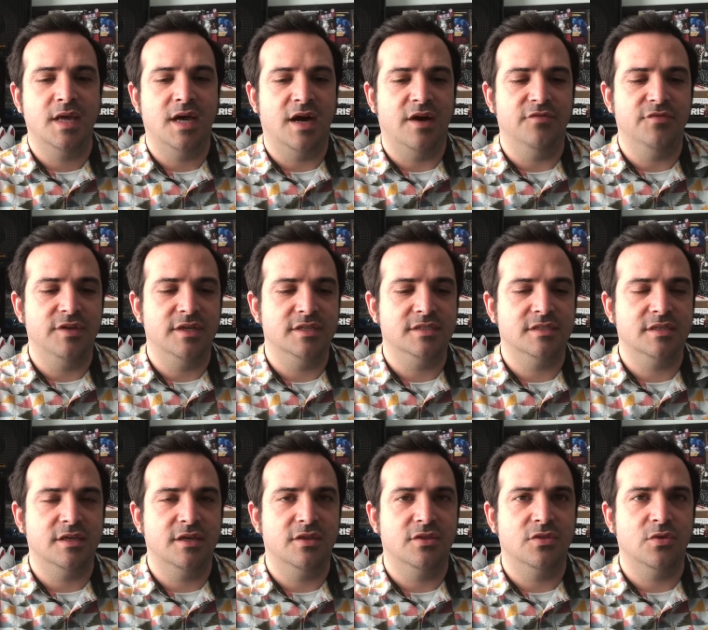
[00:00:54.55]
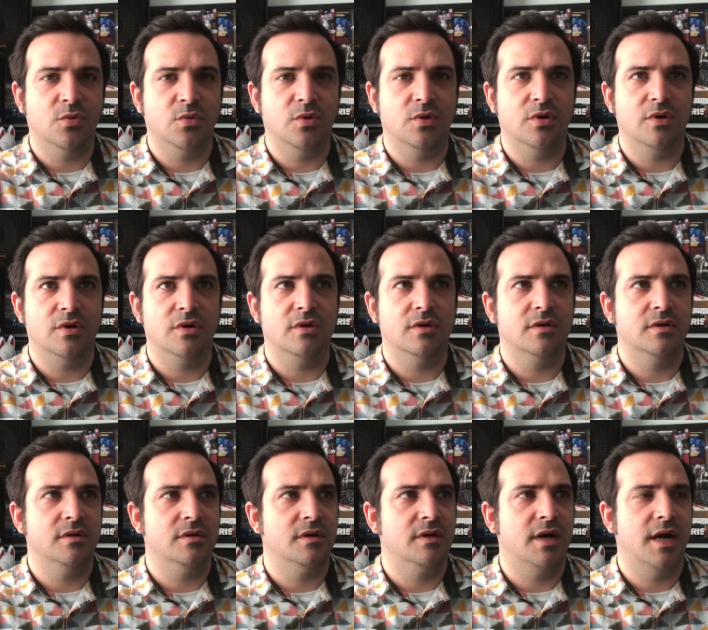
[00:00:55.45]
obviously
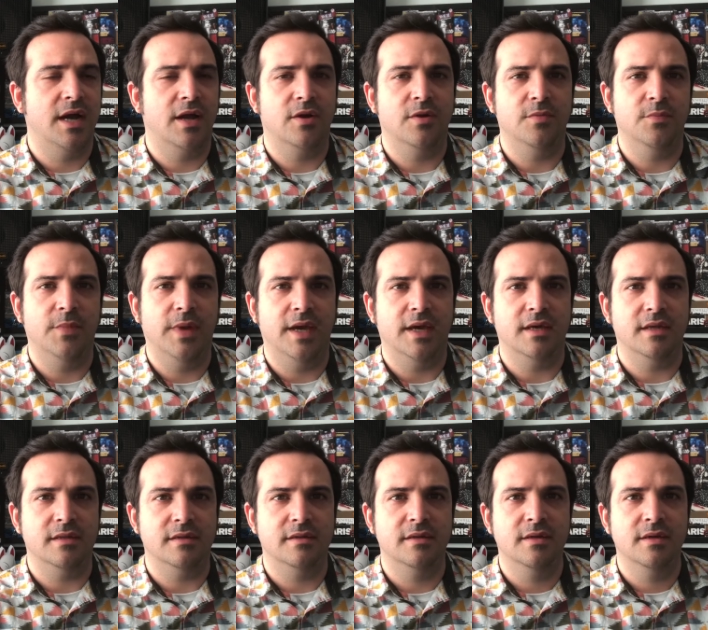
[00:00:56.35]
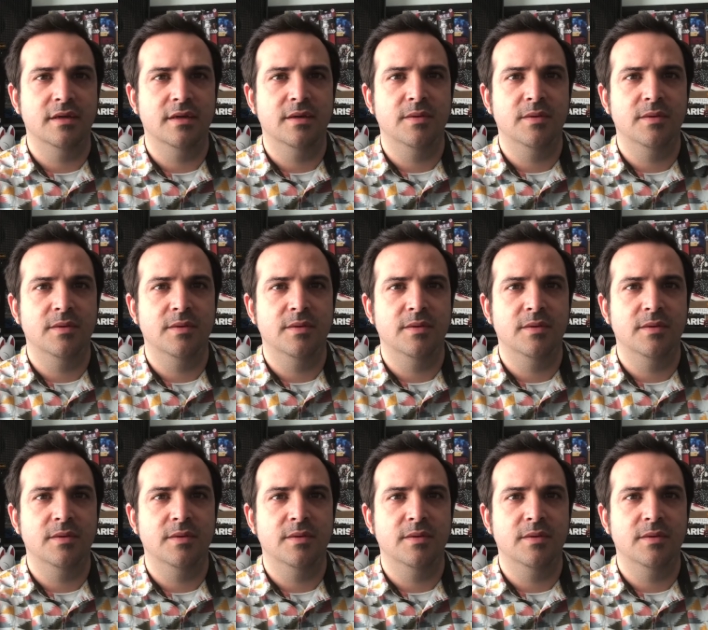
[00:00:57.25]
Thor Iron Man